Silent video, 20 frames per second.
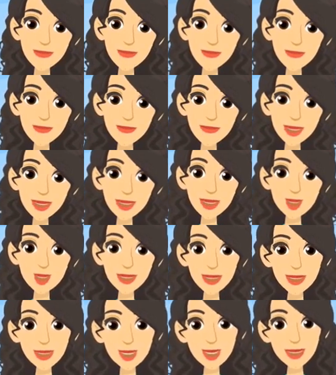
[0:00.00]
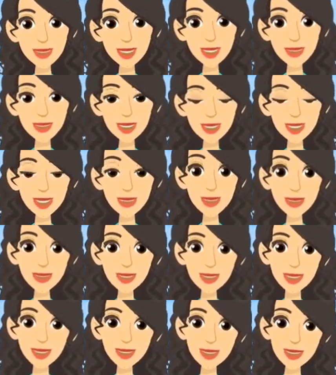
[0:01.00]
In the context of real
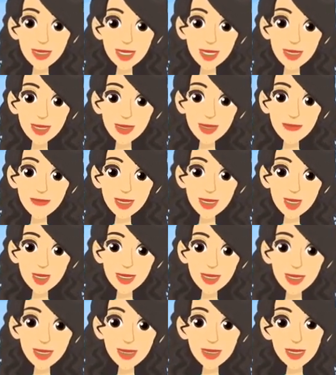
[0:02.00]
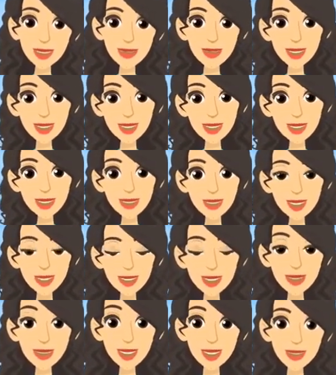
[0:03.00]
estate, it covers aspects
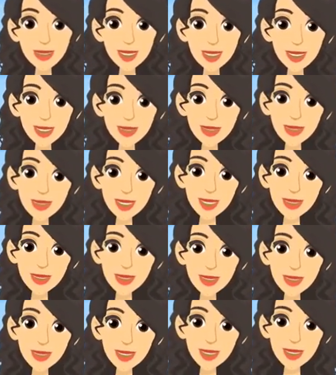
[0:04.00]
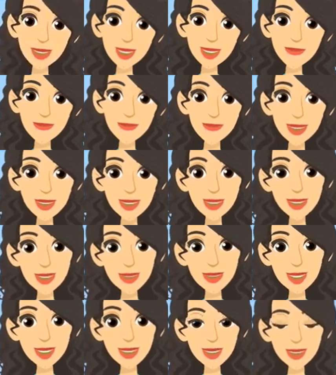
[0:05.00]
such as sale agreements,
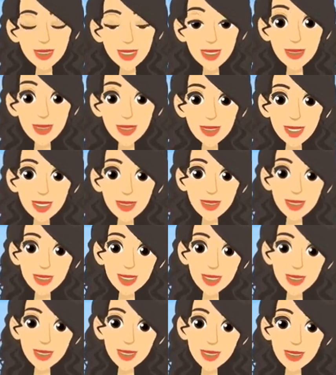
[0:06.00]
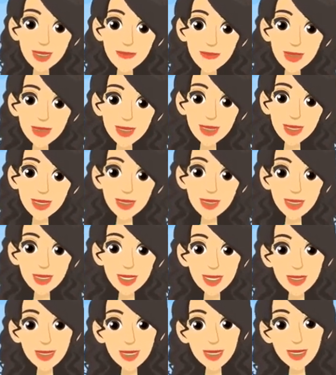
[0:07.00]
construction contracts, and lease
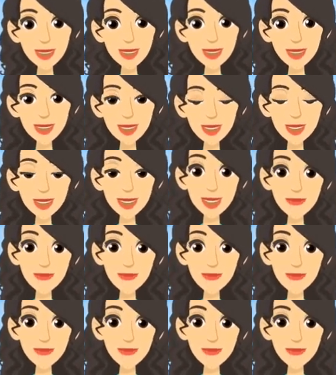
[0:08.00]
agreements.